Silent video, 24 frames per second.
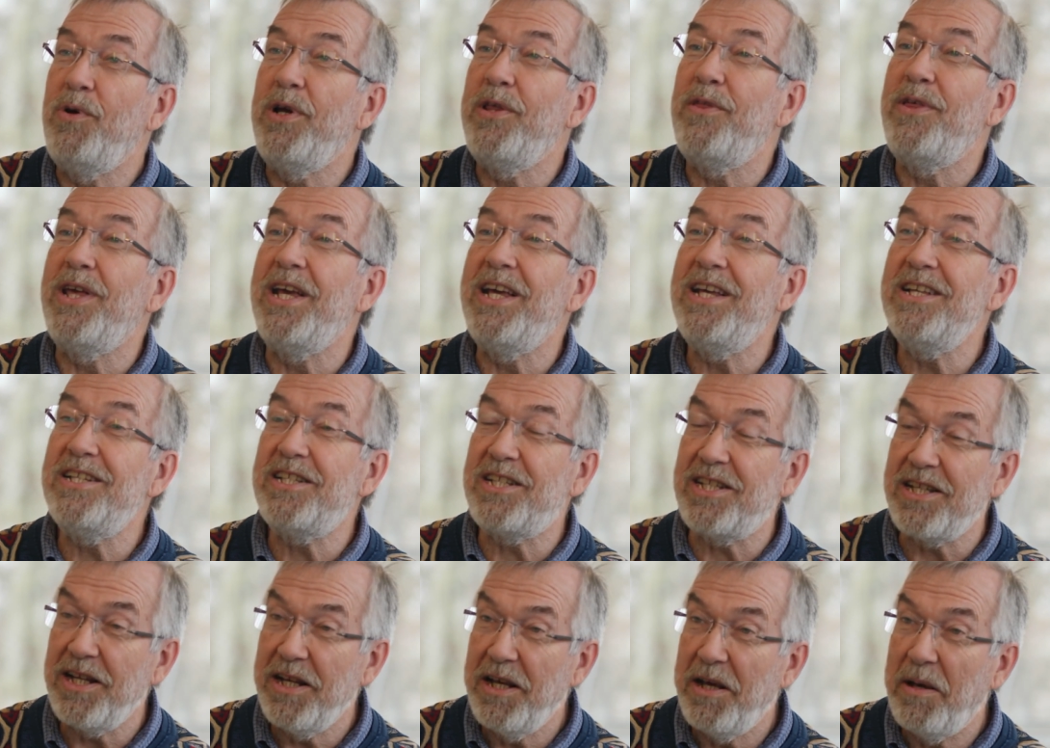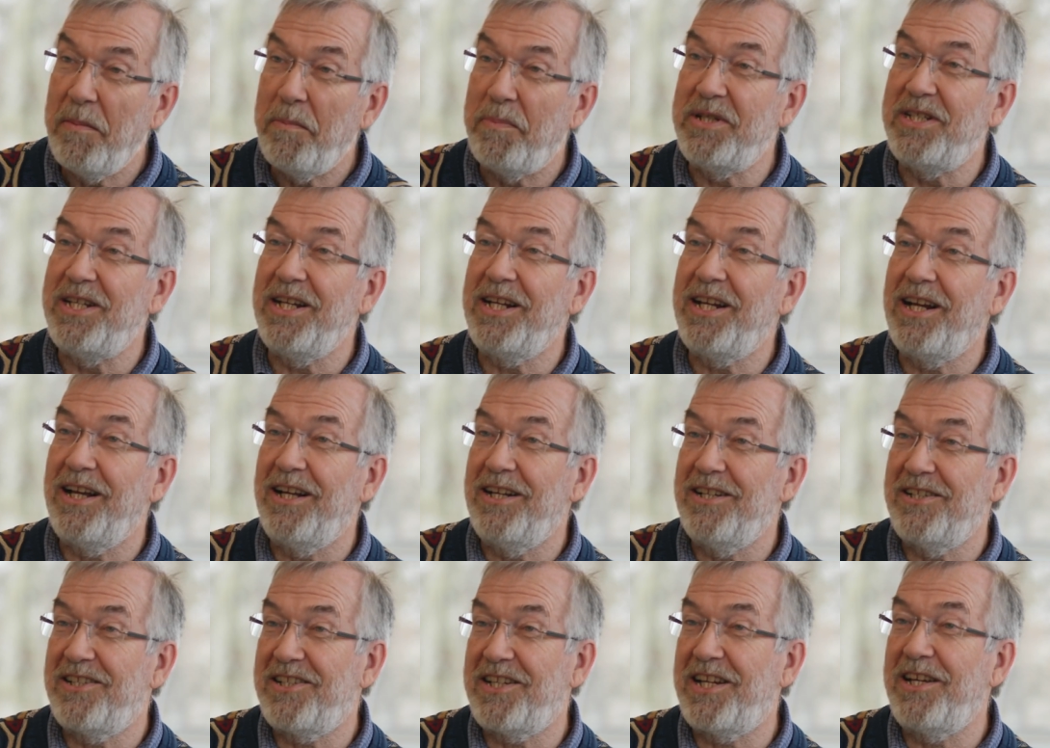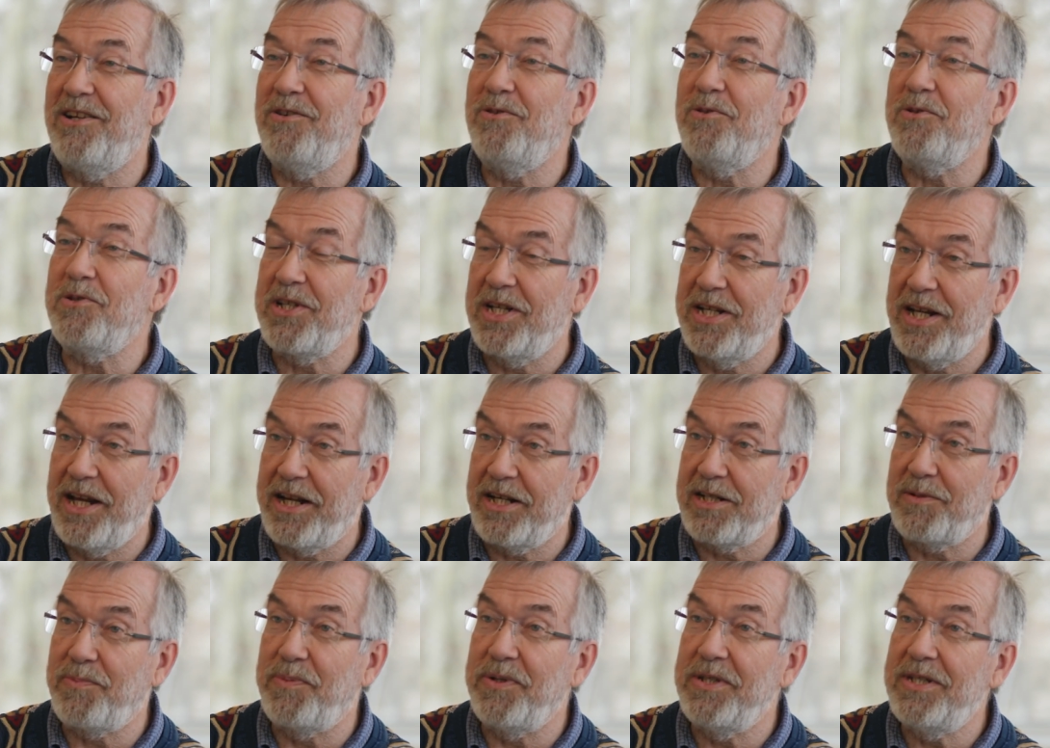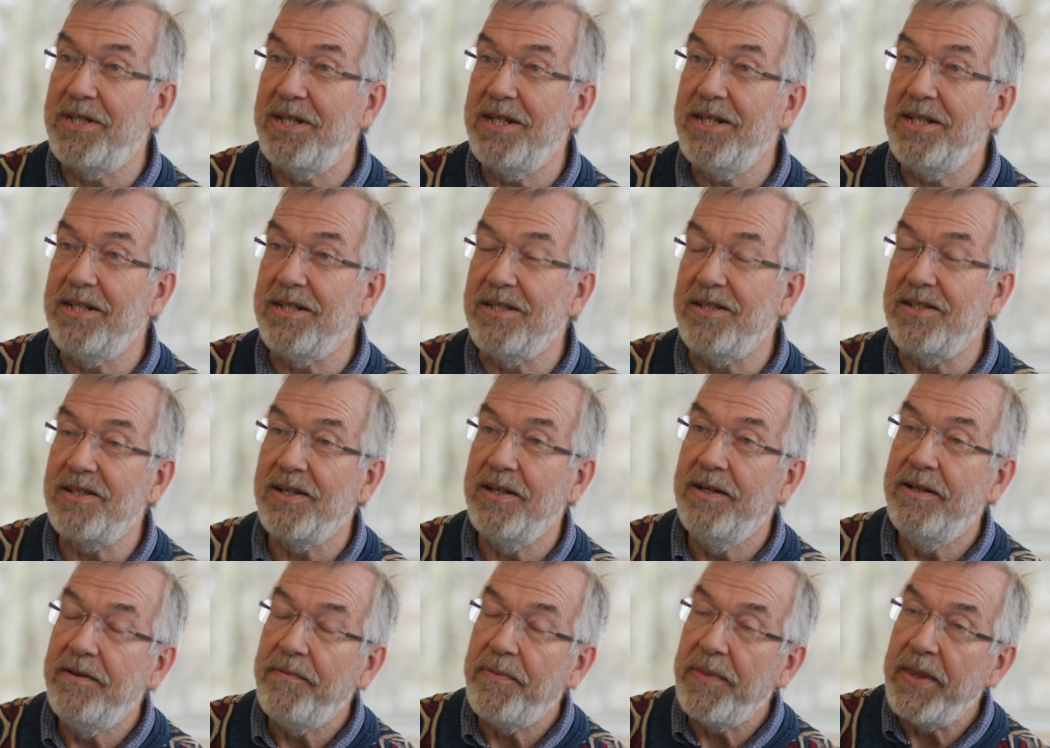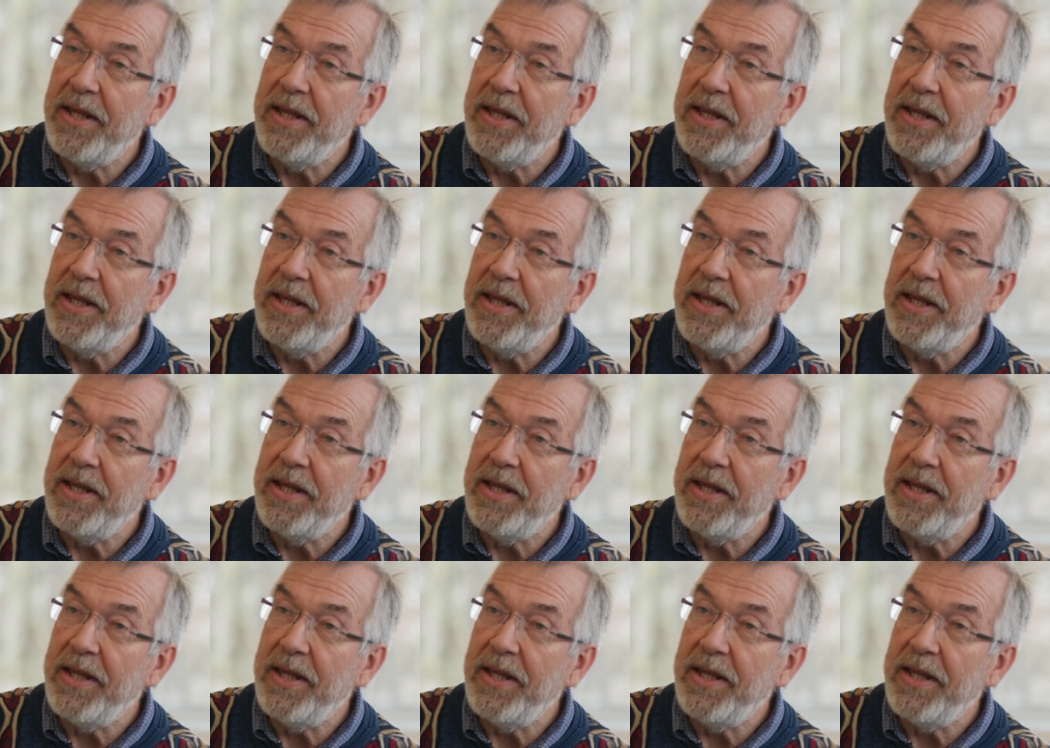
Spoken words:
with his particular skills and expertise.